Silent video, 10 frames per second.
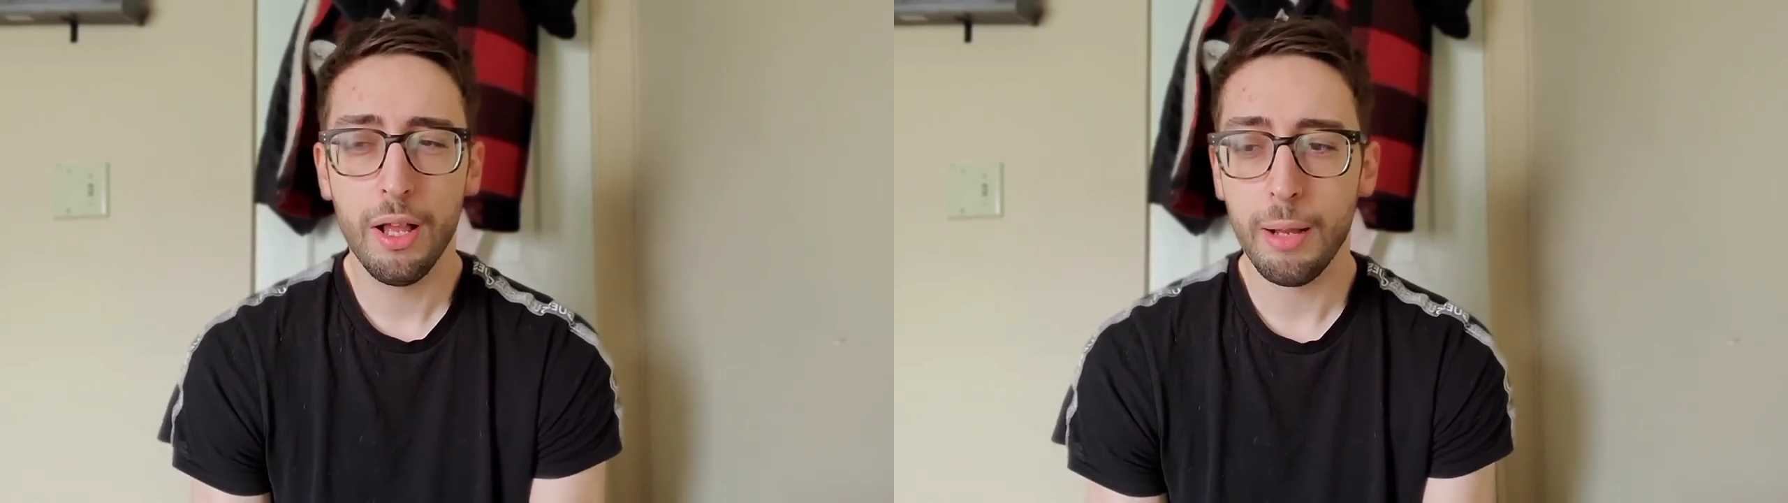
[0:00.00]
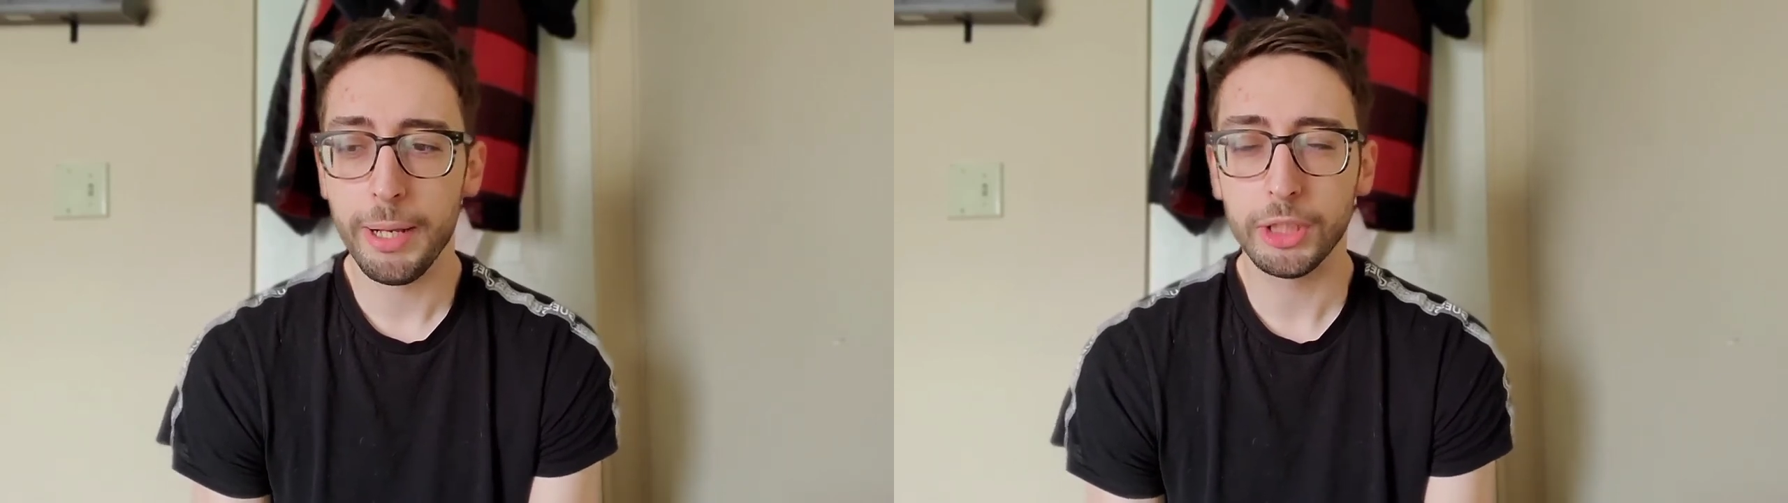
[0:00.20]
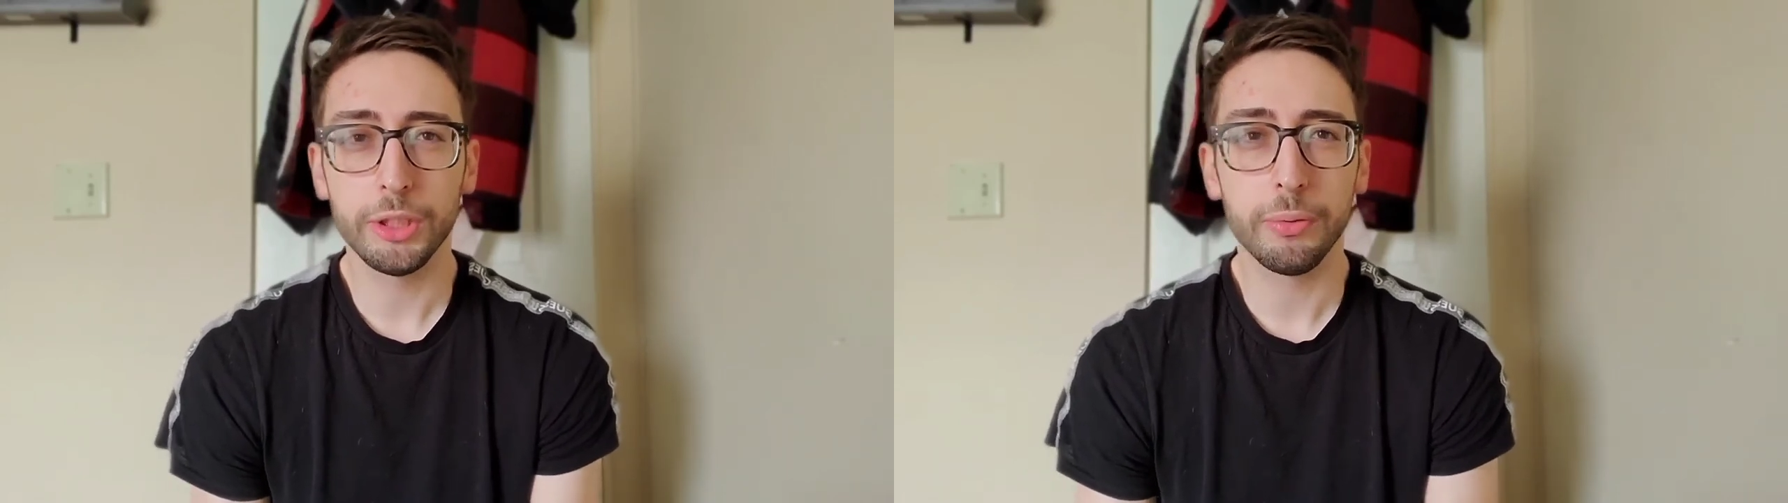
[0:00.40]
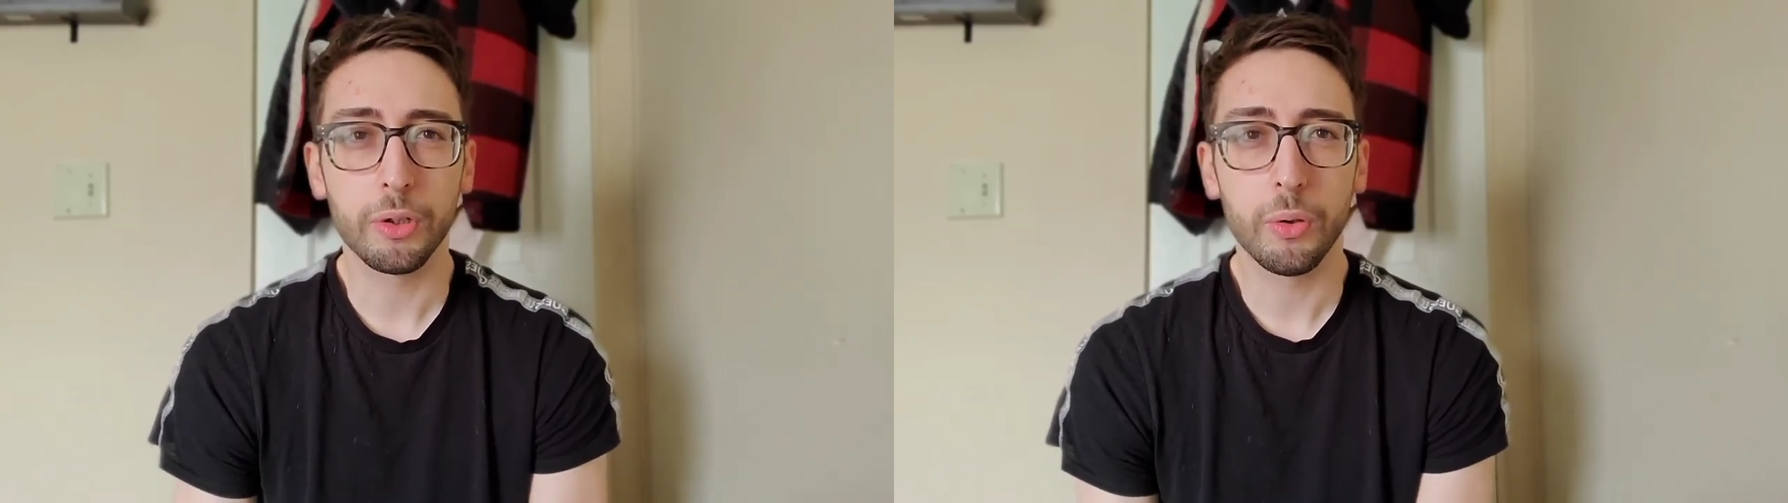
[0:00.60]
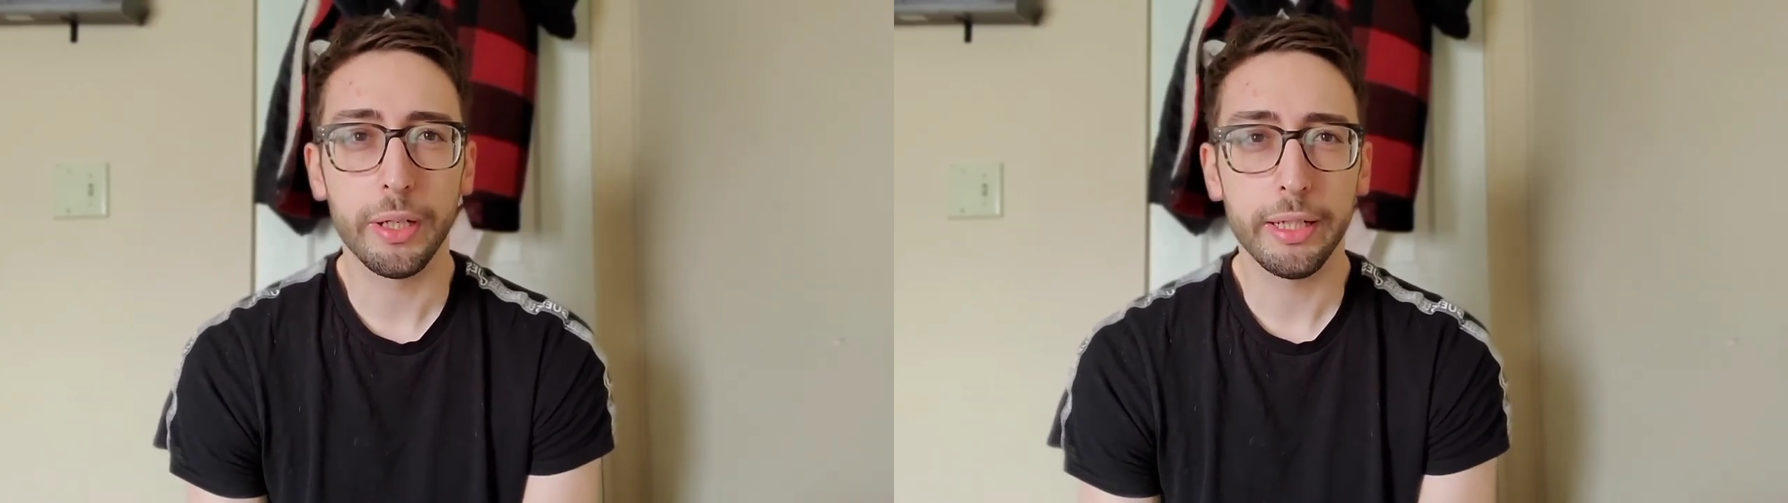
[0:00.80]
I'm actually
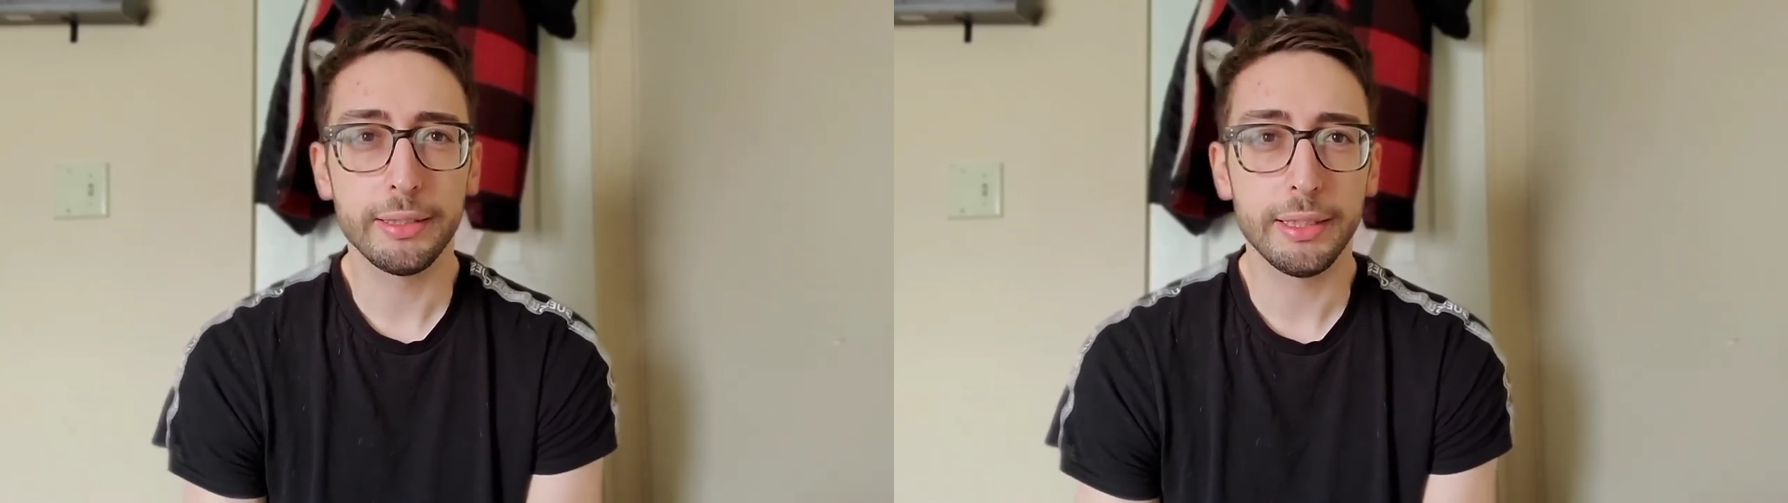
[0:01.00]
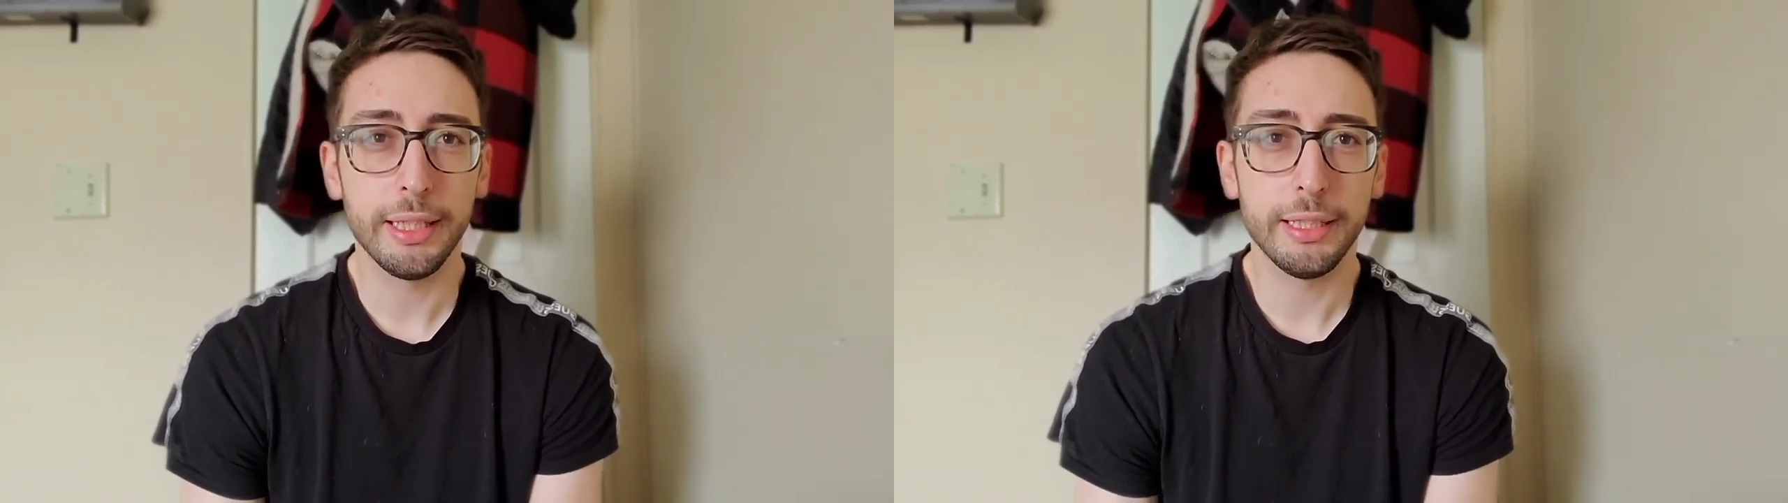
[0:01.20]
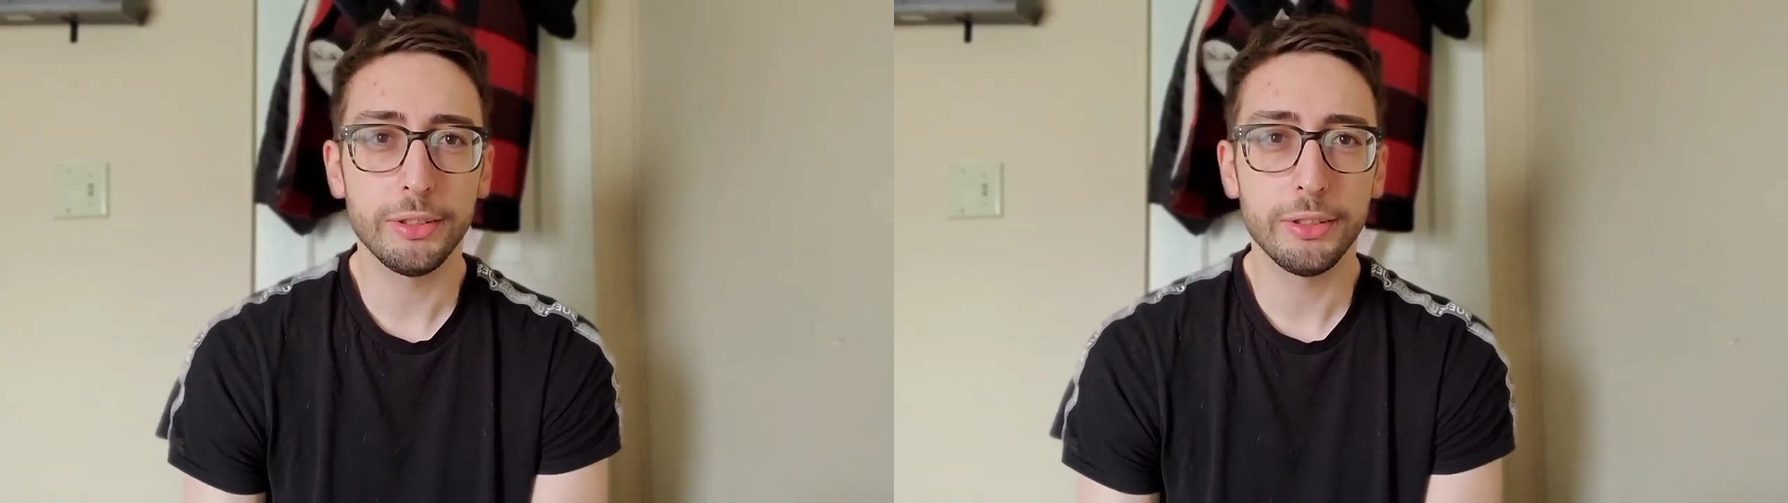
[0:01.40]
recording it today,